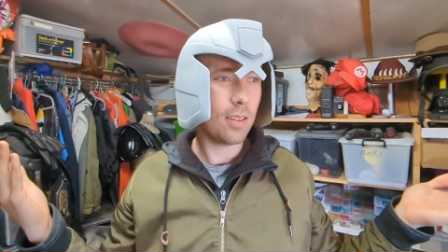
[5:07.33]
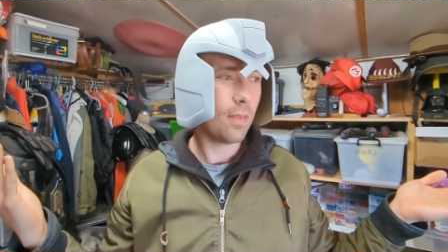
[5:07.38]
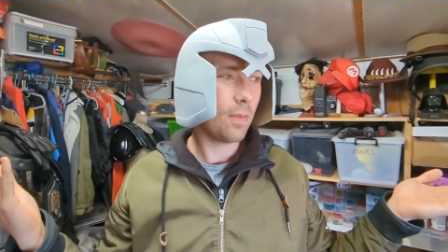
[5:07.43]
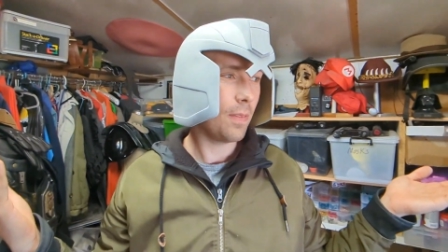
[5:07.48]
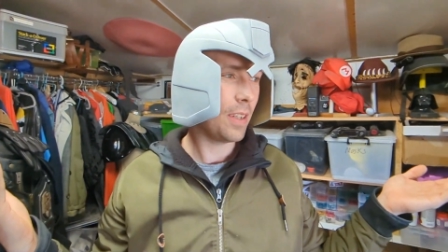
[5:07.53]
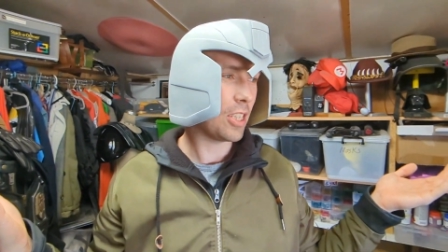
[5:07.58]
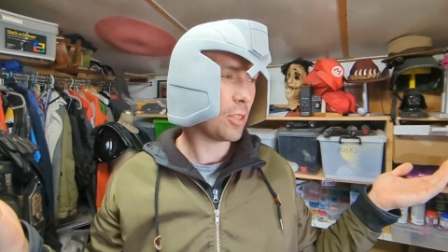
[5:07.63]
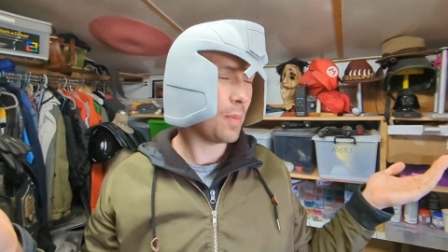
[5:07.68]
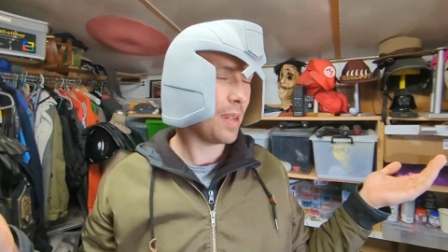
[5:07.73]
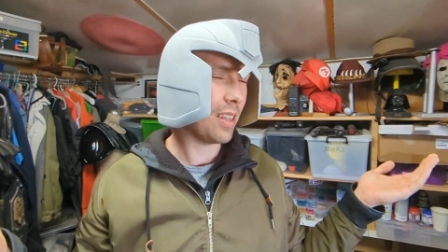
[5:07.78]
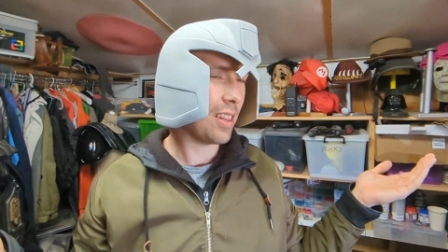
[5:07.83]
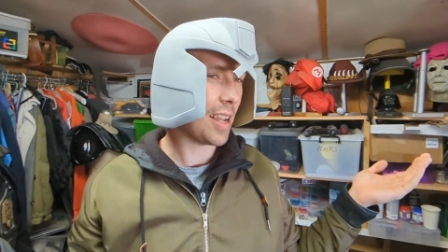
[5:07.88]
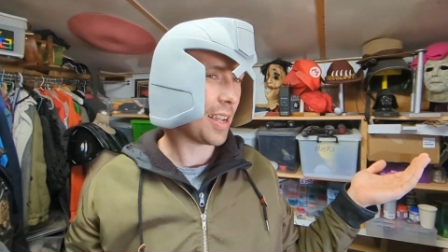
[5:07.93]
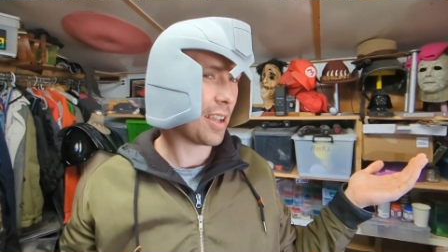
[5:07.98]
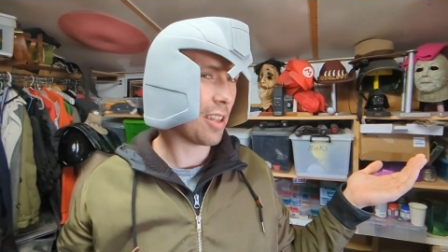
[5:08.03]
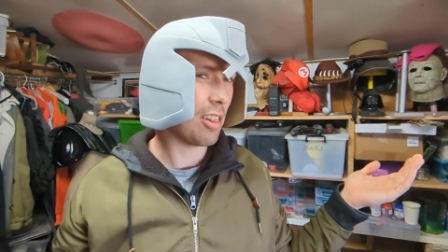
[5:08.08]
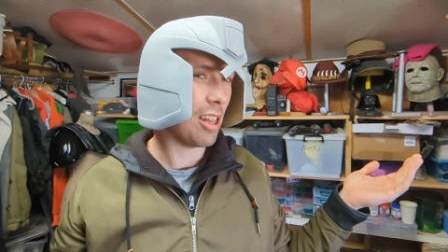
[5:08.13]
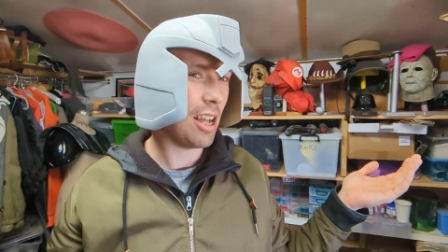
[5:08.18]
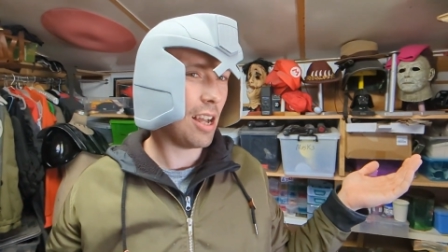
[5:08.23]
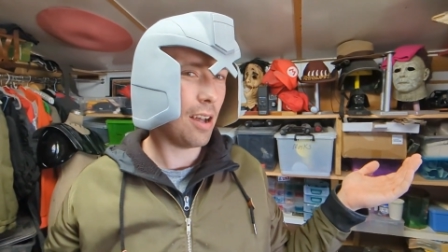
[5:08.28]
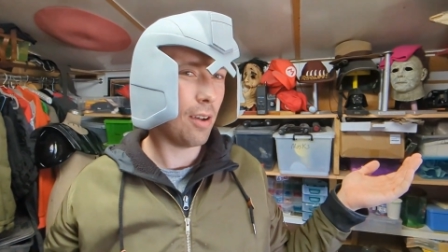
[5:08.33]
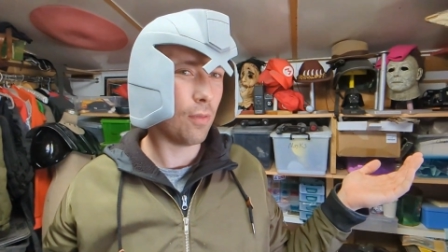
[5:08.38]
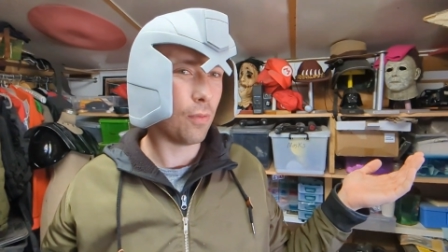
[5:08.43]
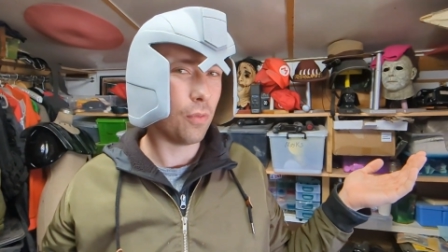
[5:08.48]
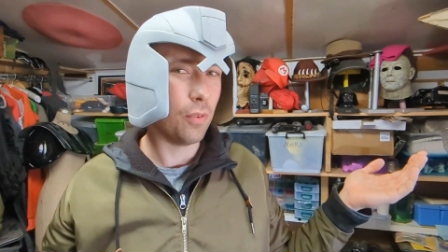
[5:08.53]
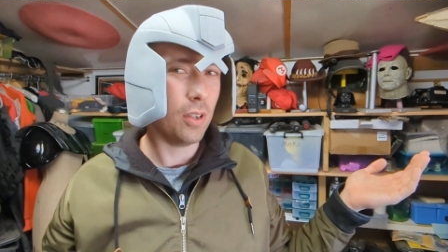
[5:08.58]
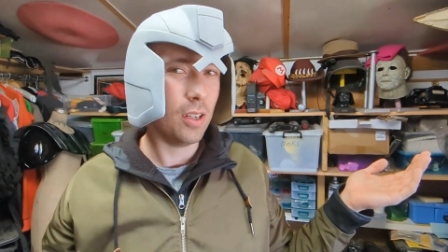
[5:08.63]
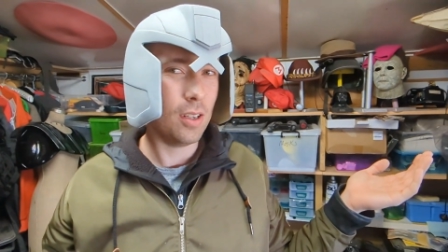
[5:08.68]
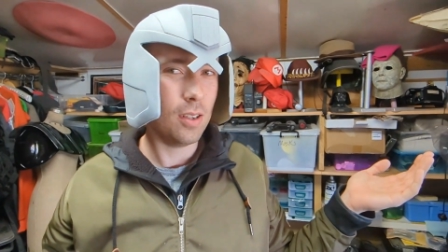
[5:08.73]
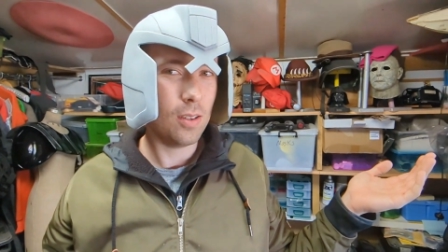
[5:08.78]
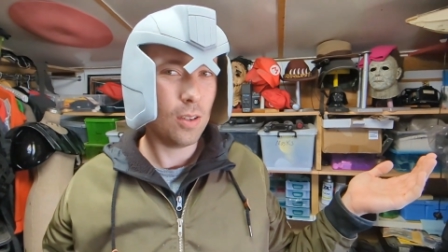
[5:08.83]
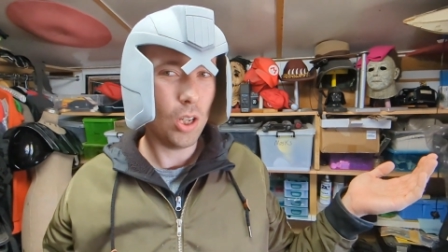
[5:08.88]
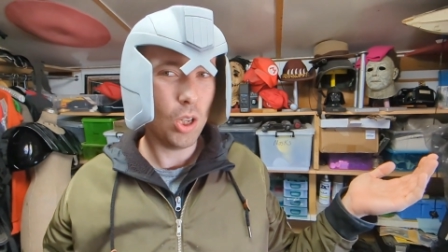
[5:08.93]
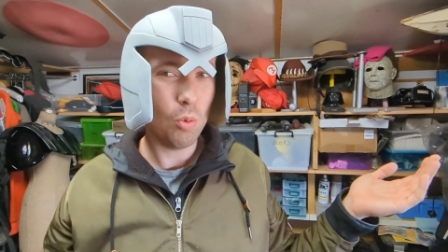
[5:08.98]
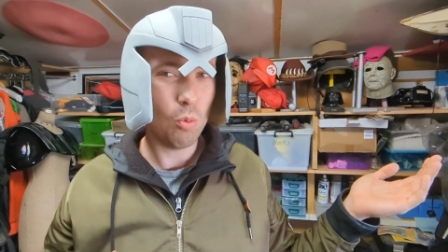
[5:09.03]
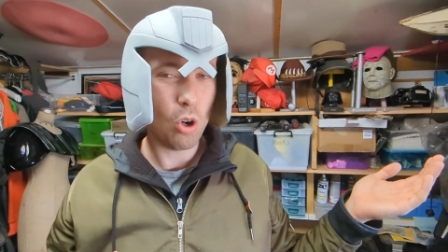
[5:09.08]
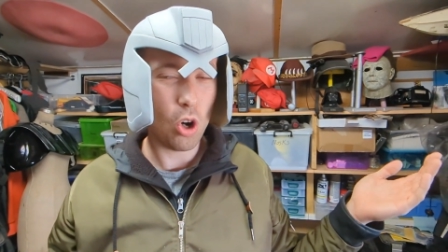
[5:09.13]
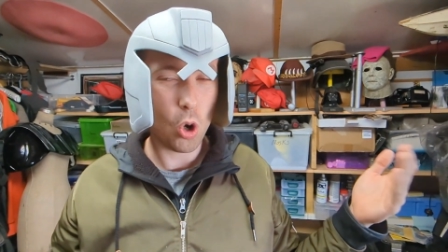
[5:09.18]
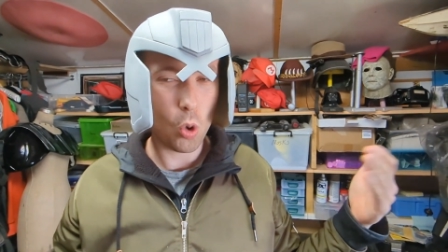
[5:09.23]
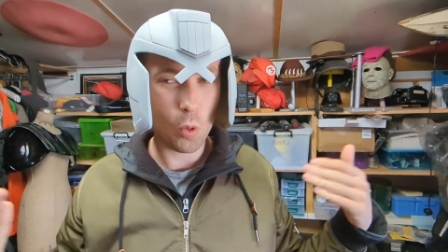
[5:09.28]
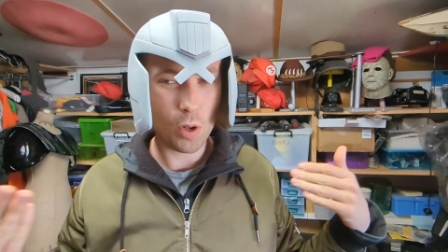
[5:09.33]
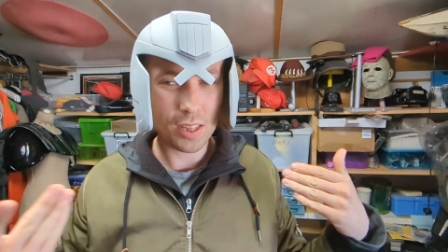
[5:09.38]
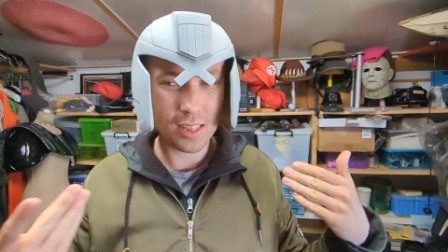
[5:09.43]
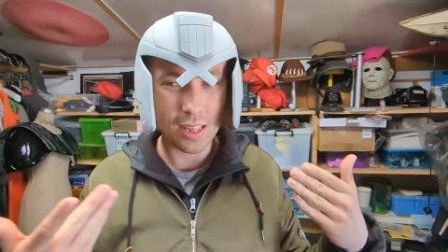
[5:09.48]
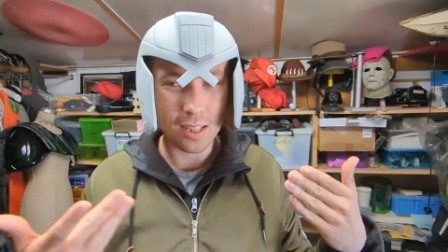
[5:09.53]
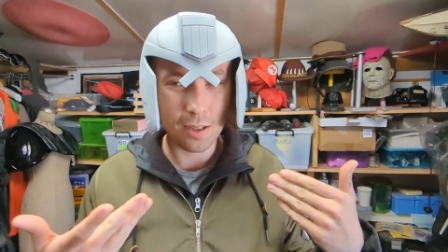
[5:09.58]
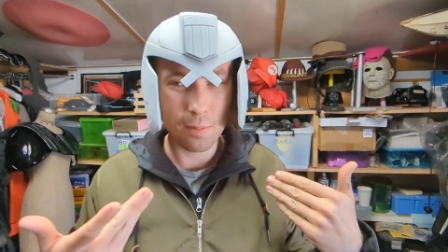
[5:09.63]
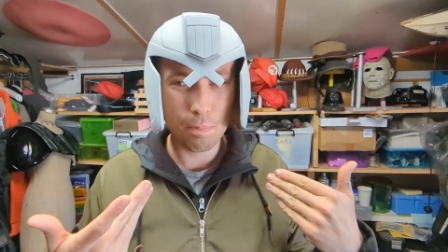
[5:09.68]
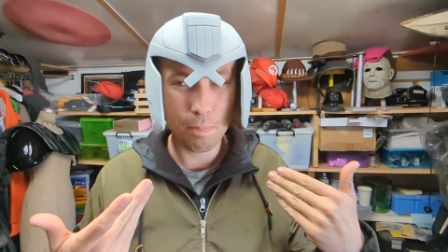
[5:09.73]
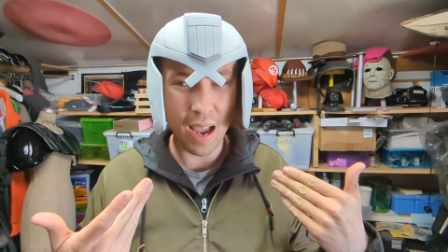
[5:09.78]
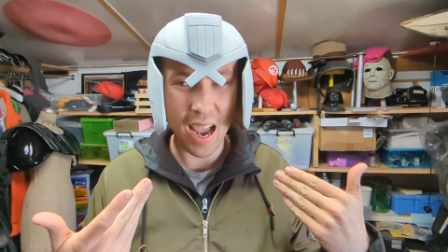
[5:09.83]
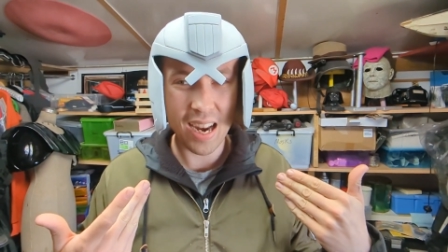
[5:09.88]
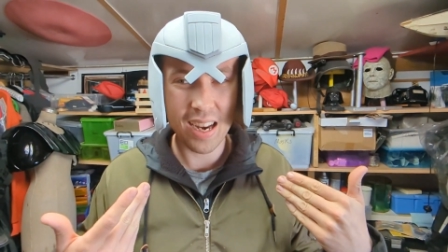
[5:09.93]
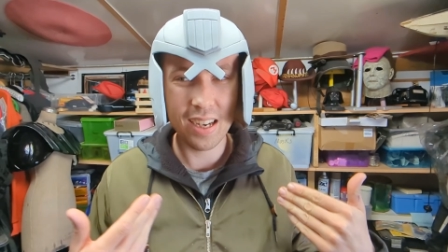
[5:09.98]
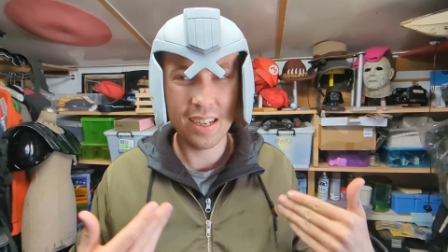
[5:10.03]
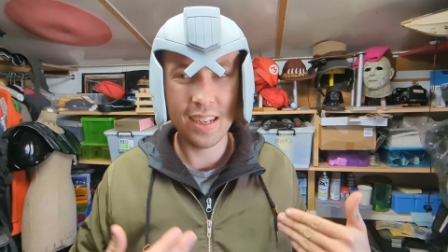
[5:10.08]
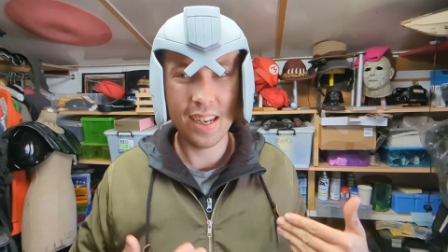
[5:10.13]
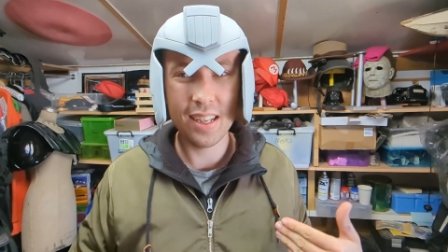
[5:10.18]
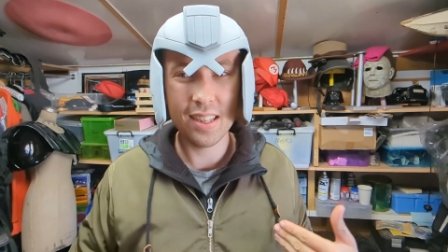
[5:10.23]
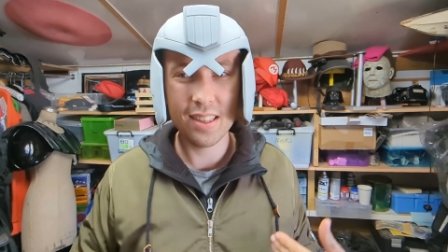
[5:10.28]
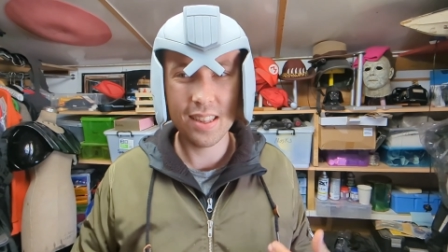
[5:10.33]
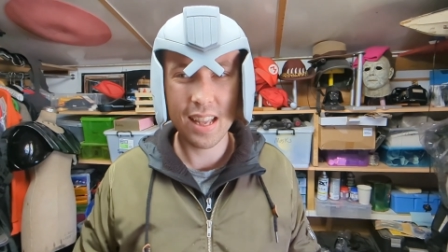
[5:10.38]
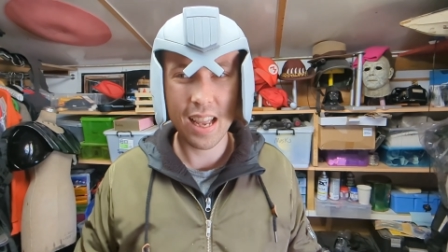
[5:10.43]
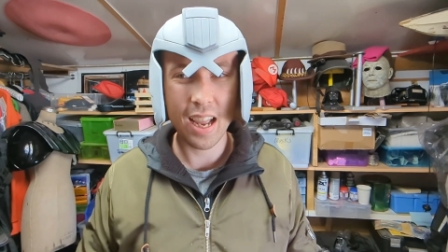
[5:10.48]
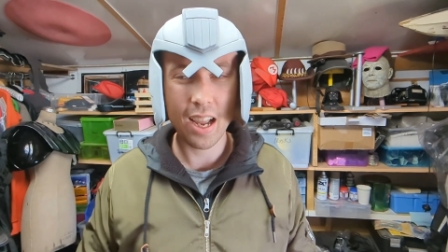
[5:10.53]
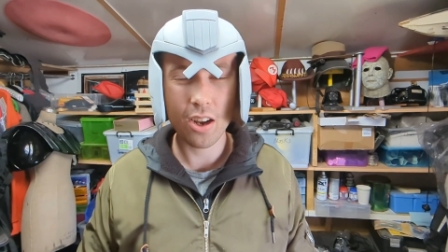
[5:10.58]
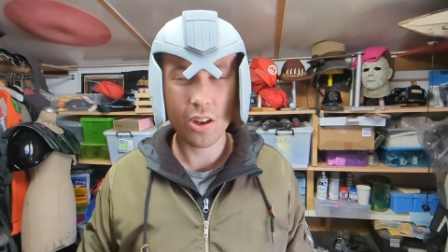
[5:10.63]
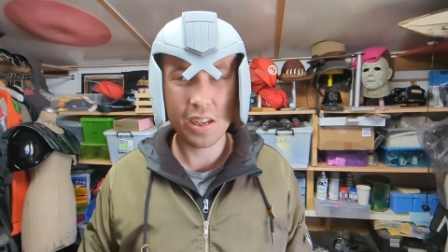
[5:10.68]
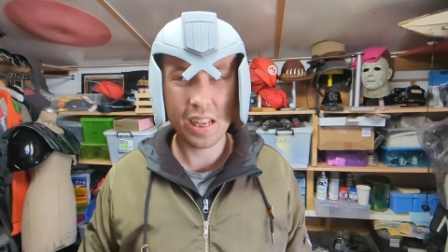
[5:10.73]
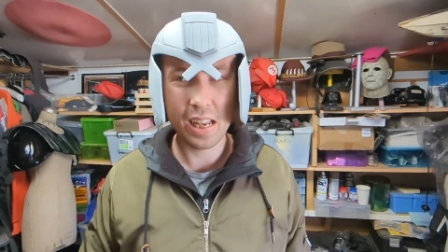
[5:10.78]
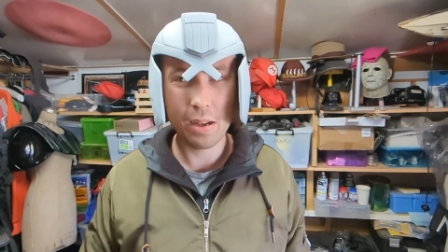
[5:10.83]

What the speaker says: fits me like a glove. Well, with the paint in there,